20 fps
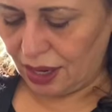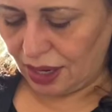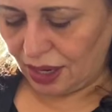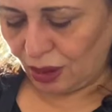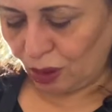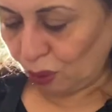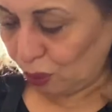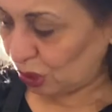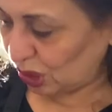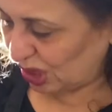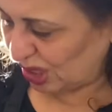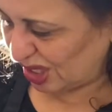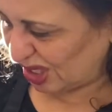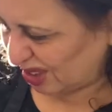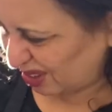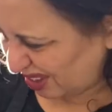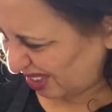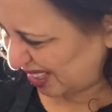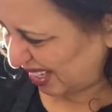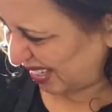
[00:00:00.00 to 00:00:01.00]
Almost
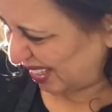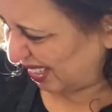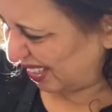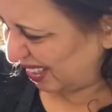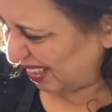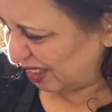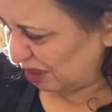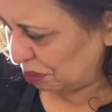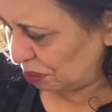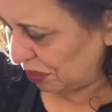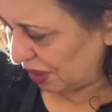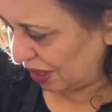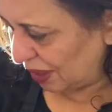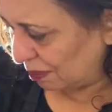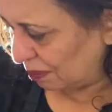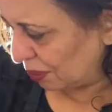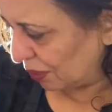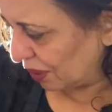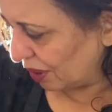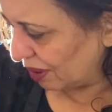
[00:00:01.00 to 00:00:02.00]
looks like a little mini
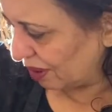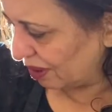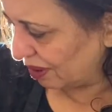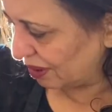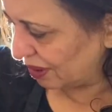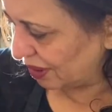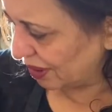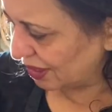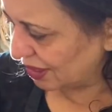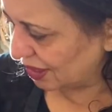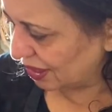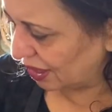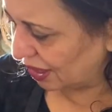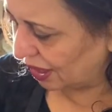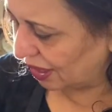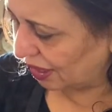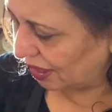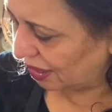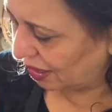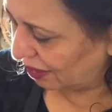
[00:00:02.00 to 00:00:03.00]
burger, doesn't it?
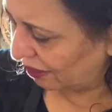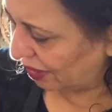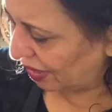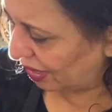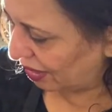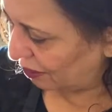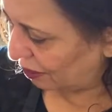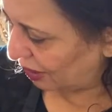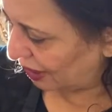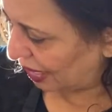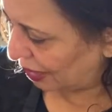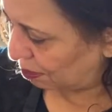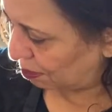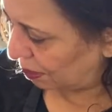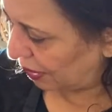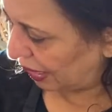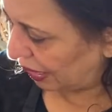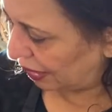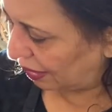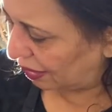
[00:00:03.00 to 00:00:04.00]
Right? With that
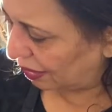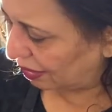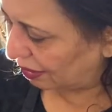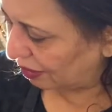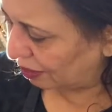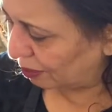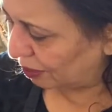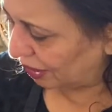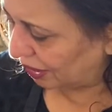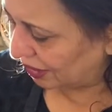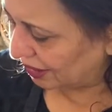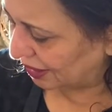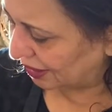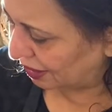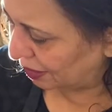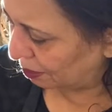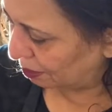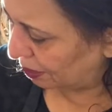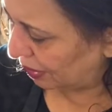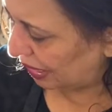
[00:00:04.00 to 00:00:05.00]
pink color because of
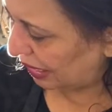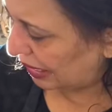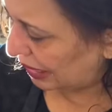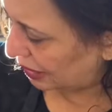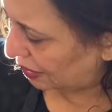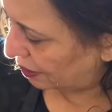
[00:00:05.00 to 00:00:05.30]
the beet.